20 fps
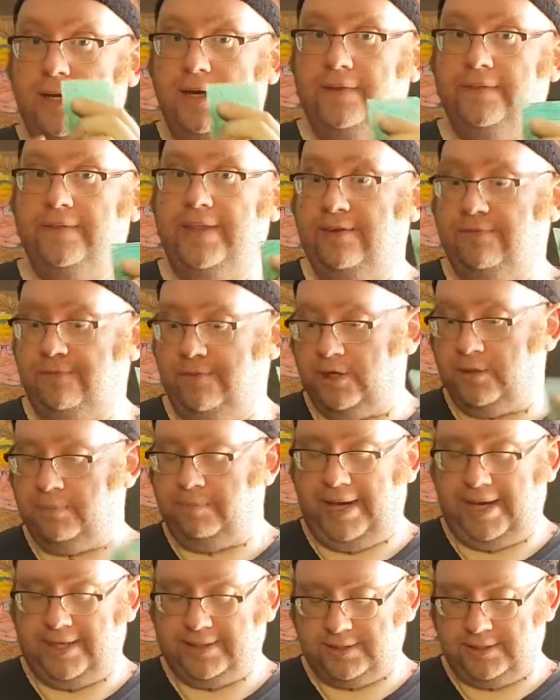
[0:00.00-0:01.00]
they're for
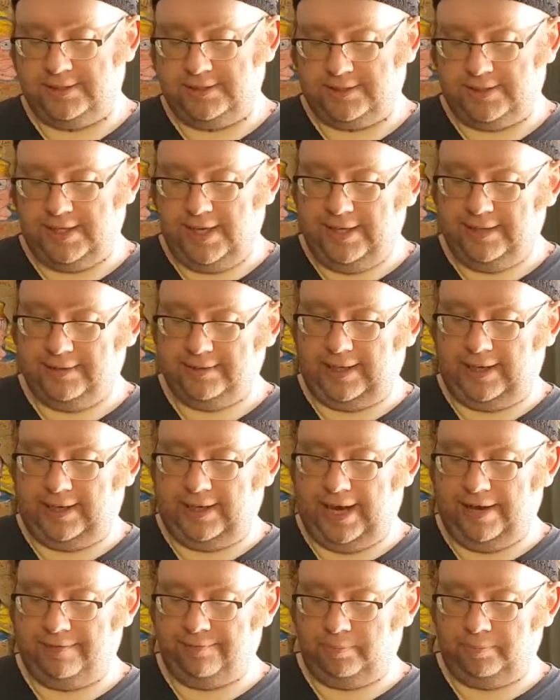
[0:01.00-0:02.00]
capacitors. They
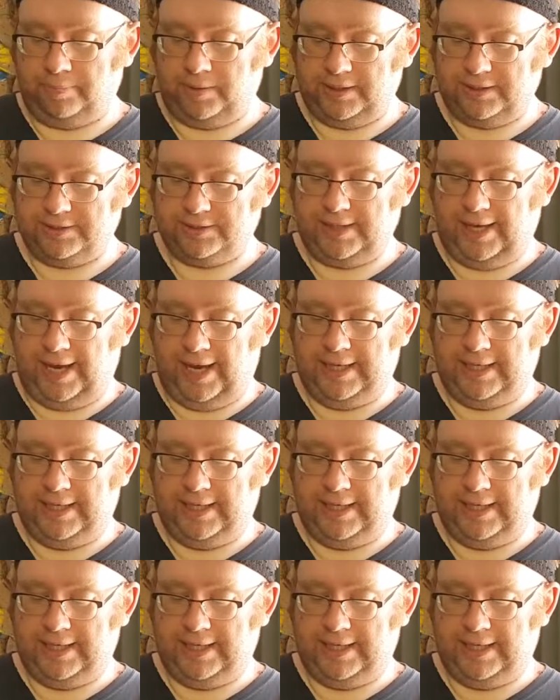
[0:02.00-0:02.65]
have a plus and a